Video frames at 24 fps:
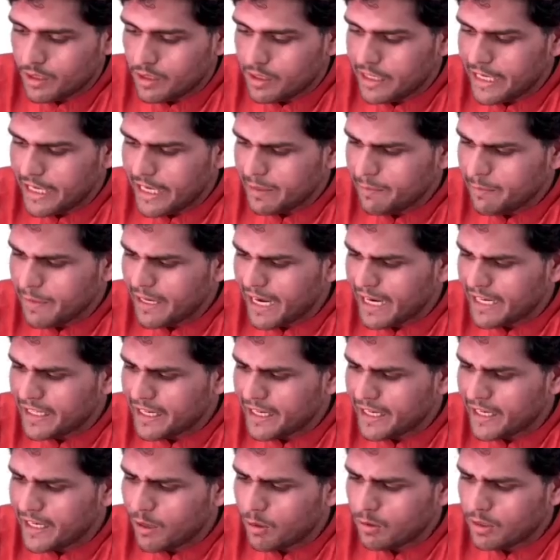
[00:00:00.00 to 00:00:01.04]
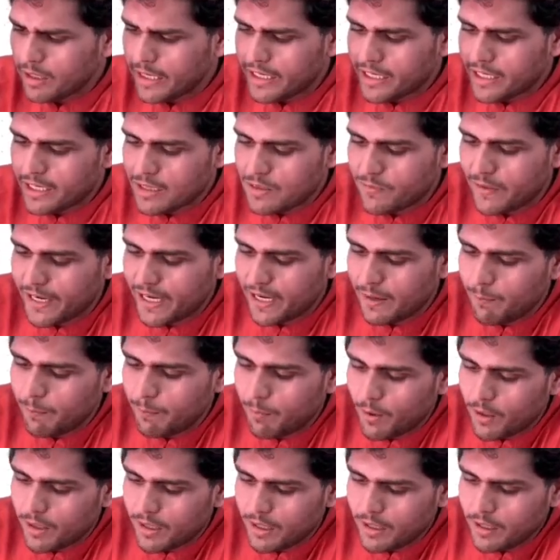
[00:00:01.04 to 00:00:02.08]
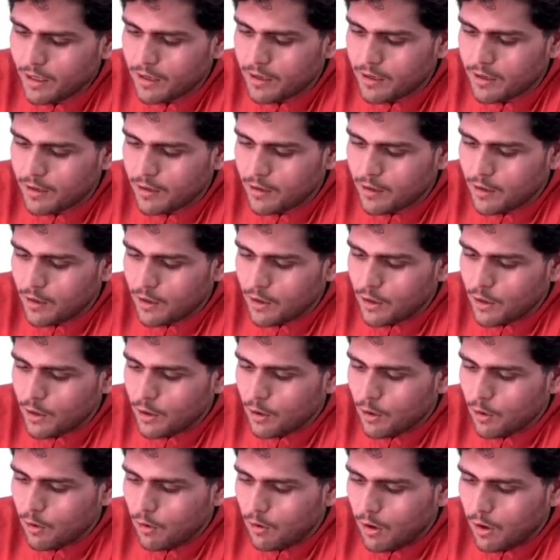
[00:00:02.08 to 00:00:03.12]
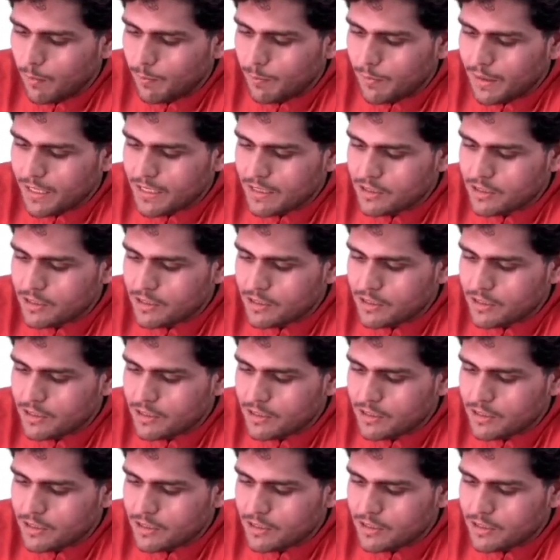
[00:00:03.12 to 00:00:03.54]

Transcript: Let me write it down. It is very important. Common